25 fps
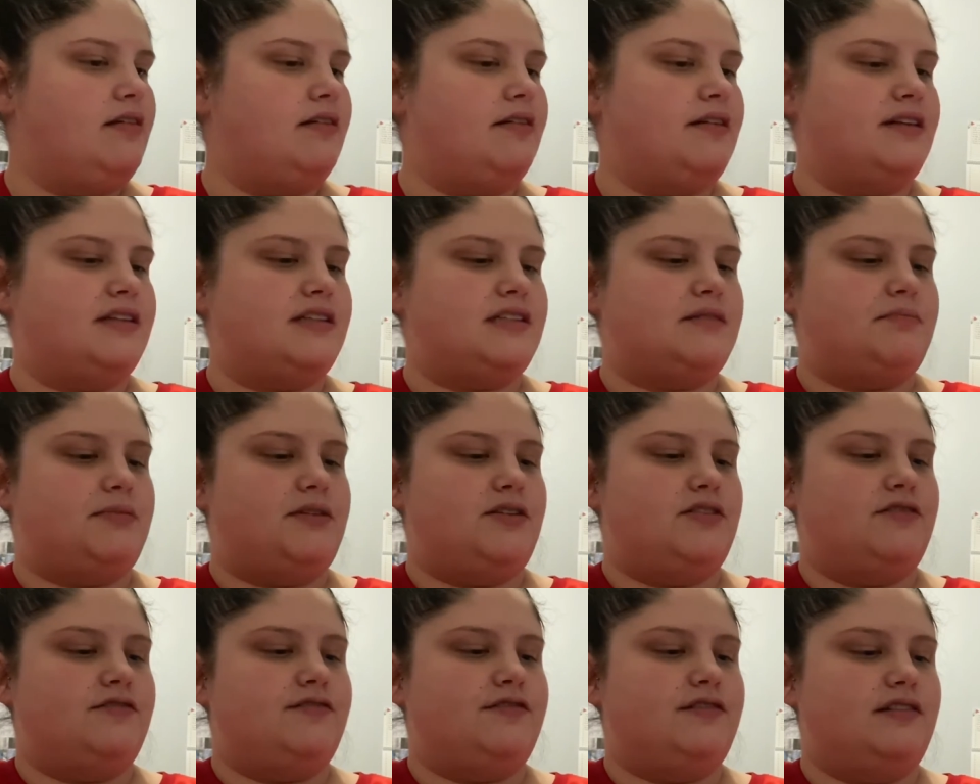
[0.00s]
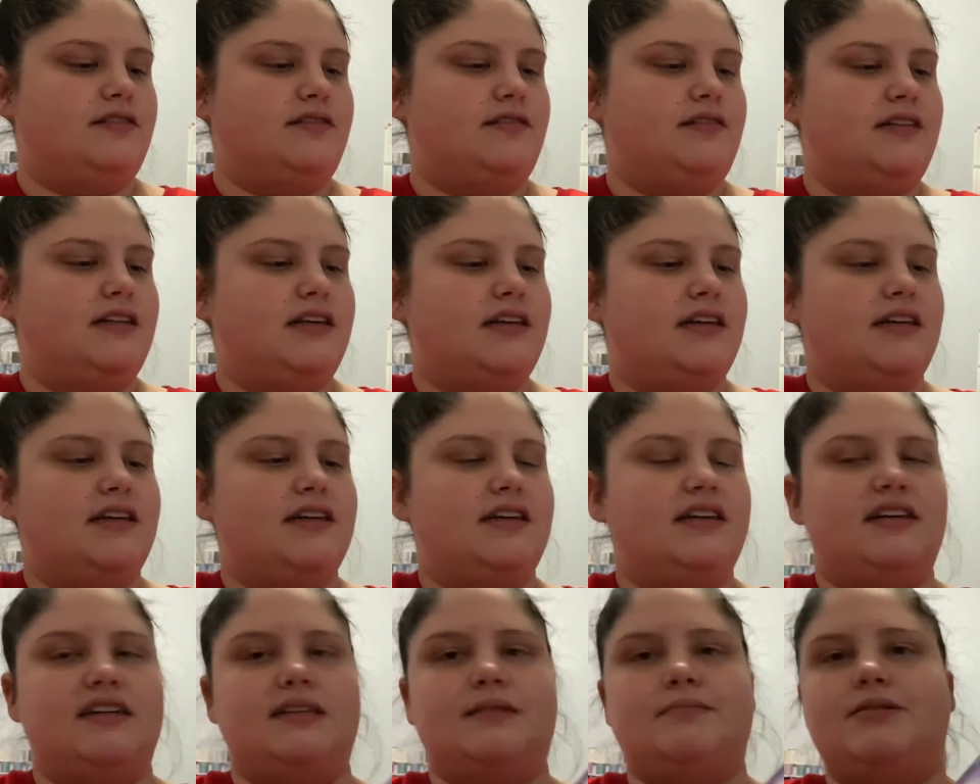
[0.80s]
It's beautiful.
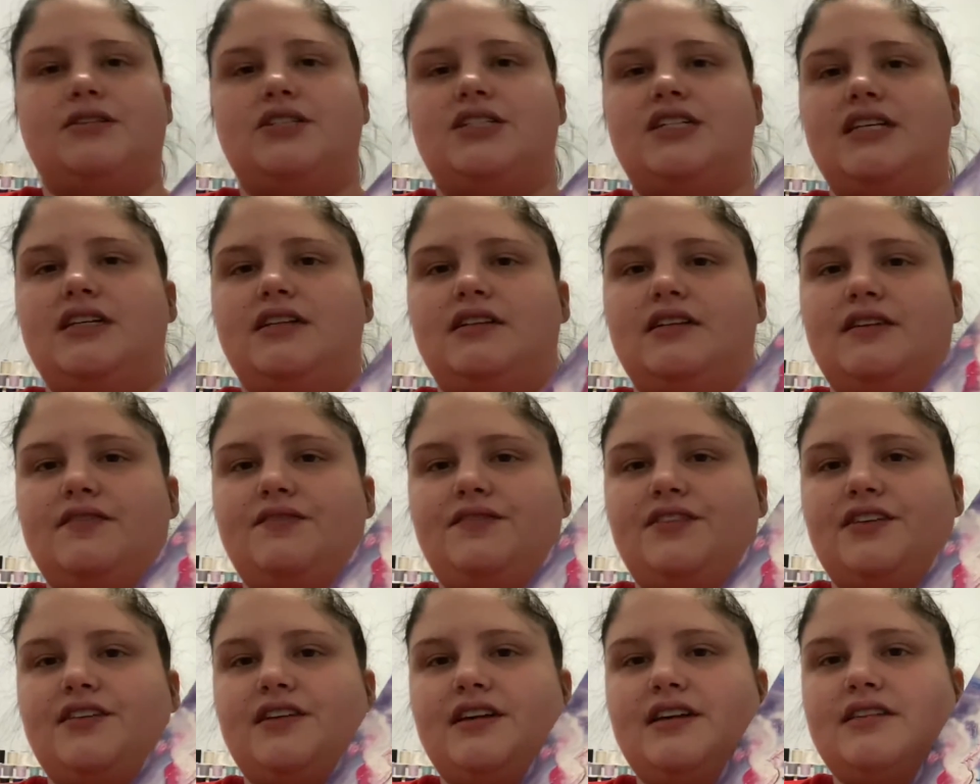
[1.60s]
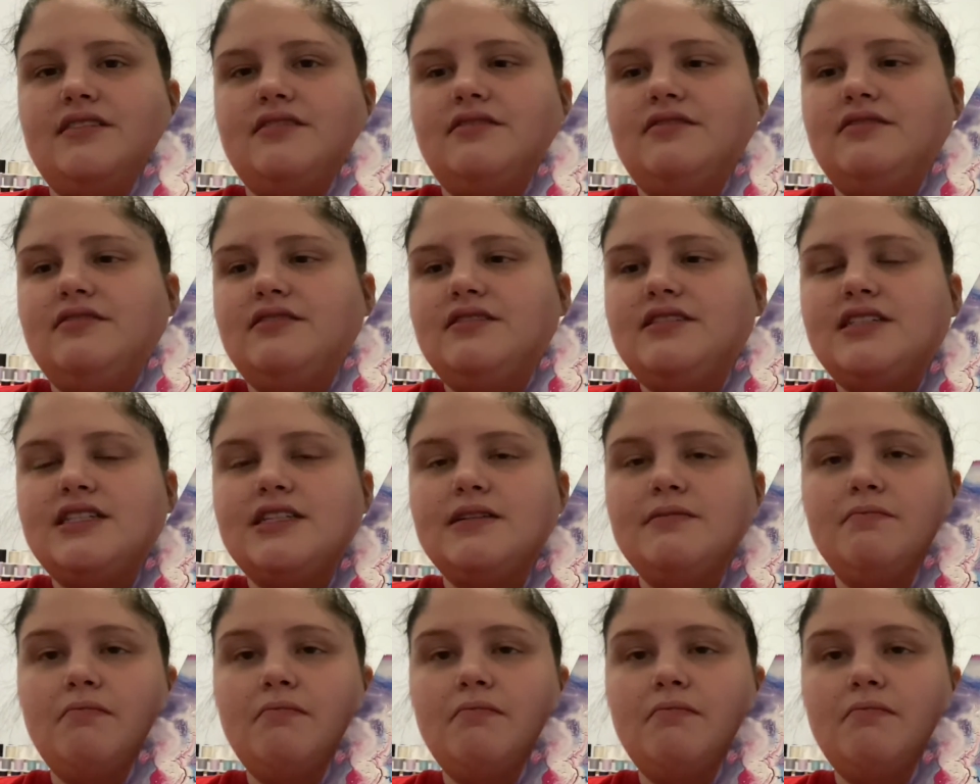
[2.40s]
Especially love the crackles.